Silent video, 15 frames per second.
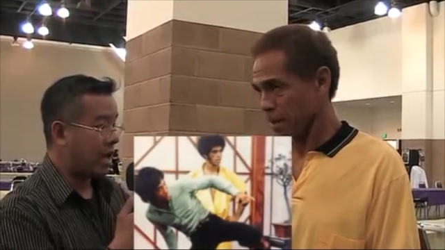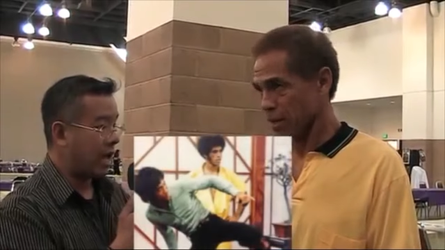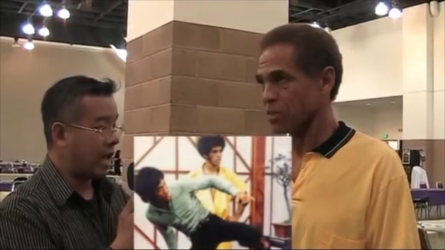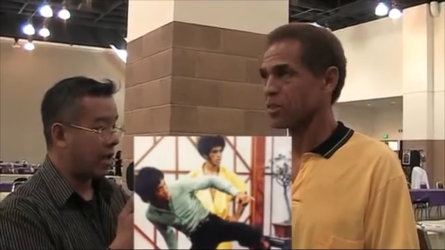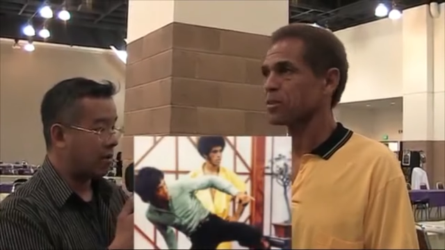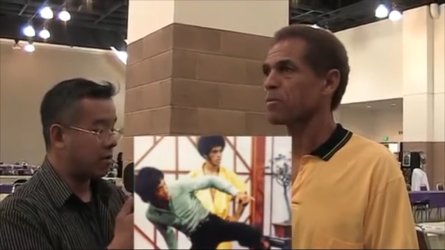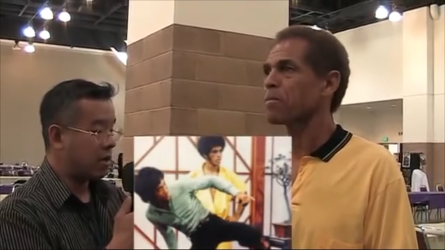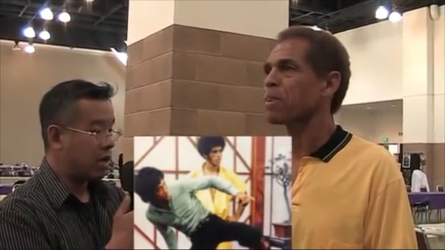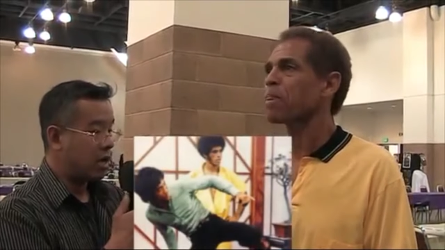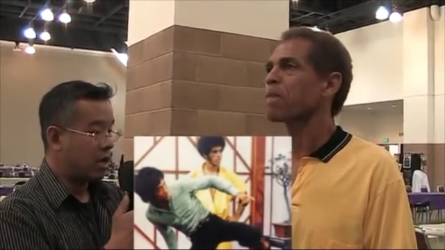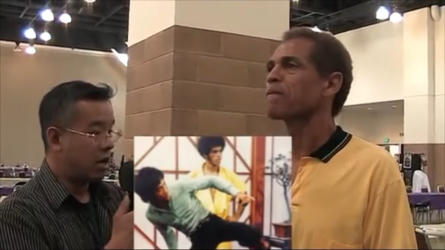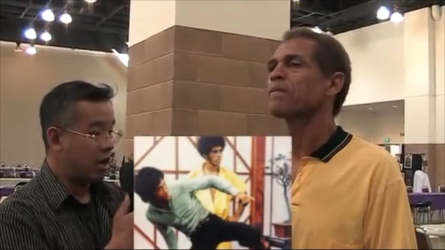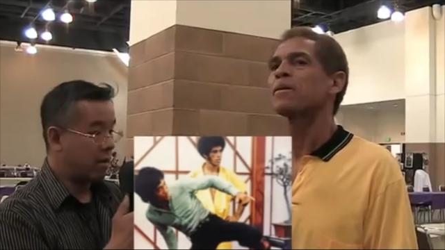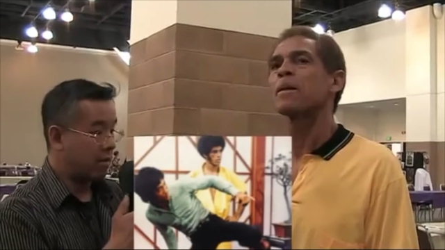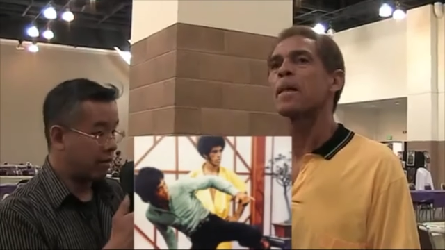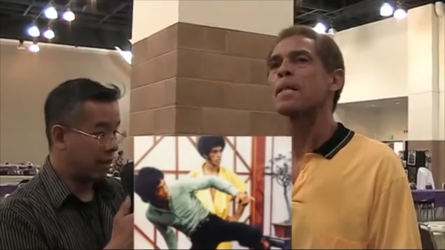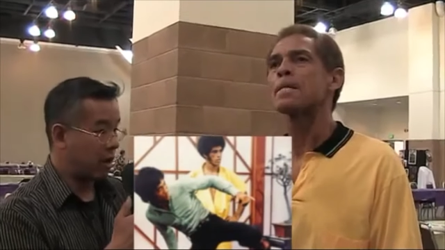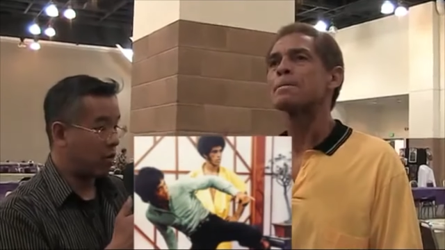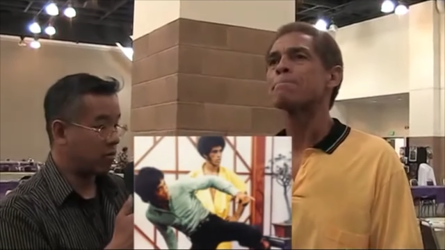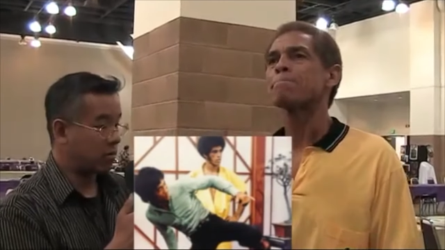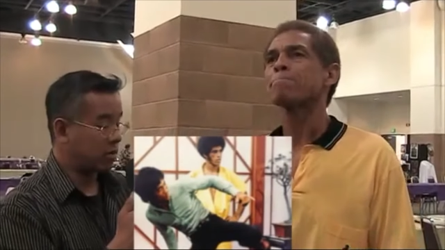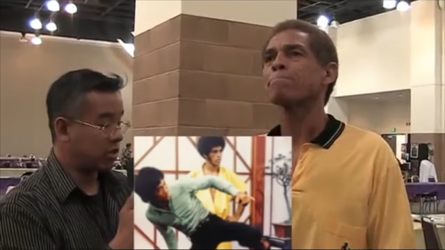Speaker 1: Yes. And uh,
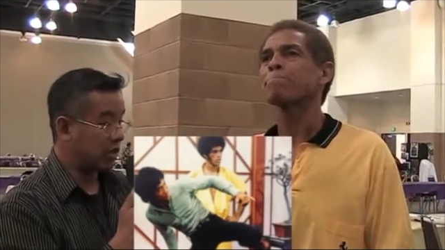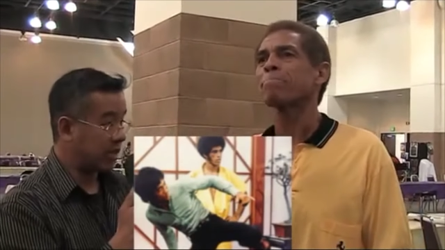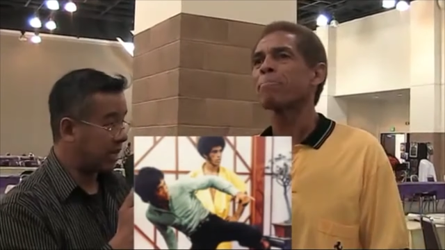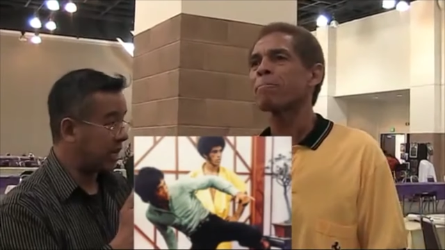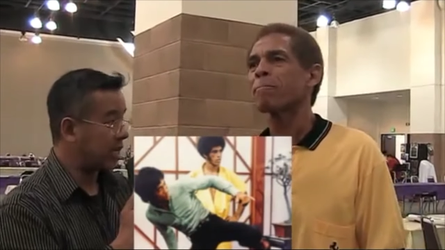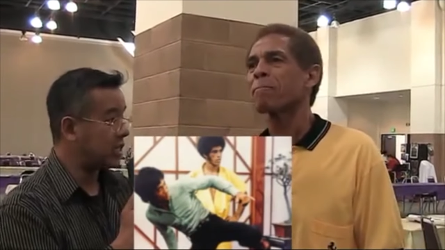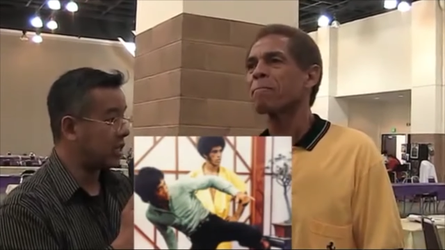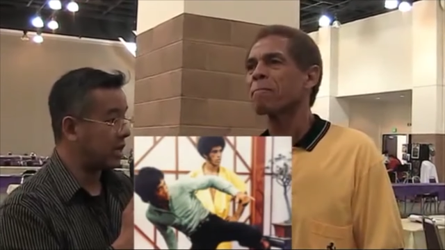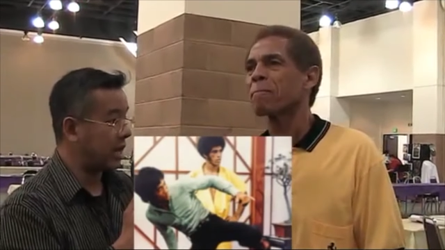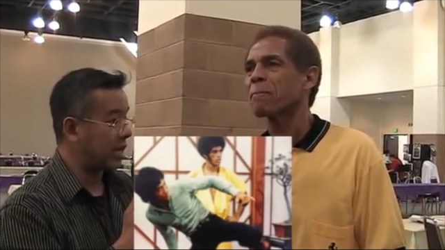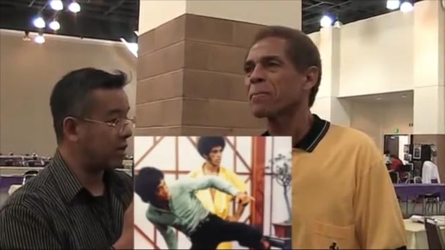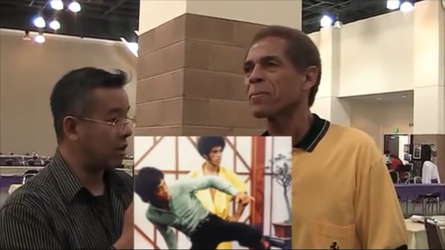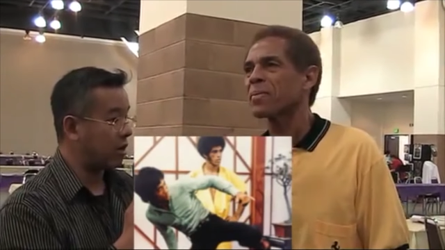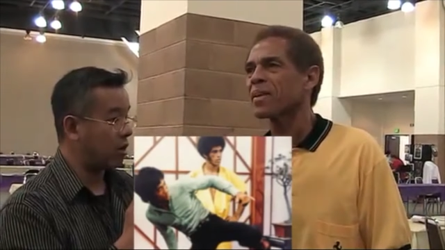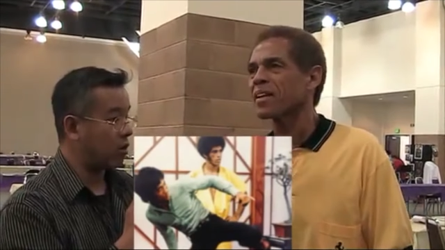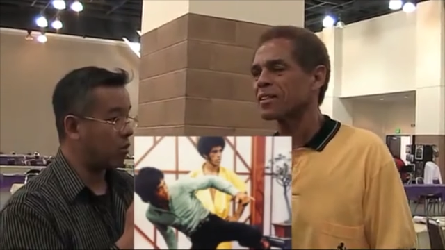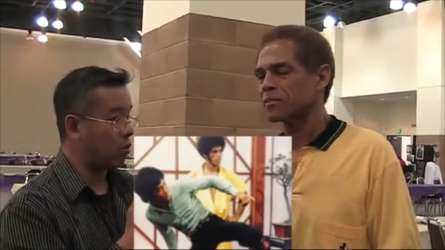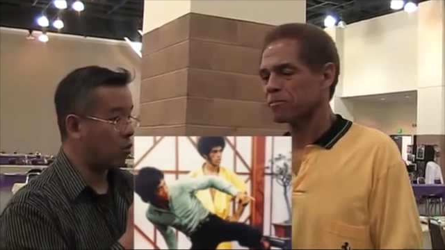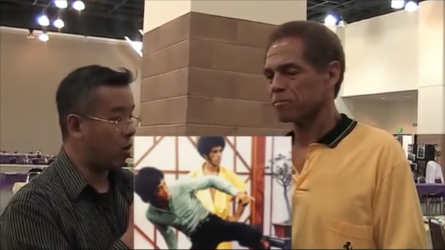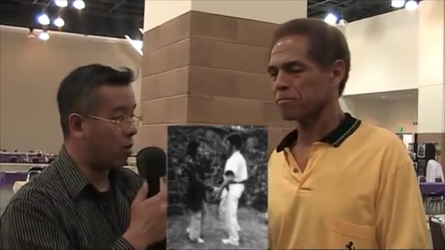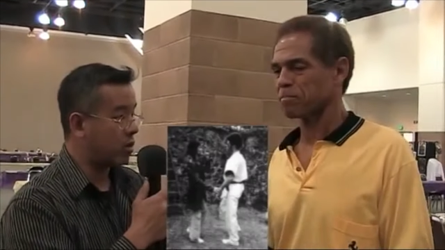now, just leading into that, uh,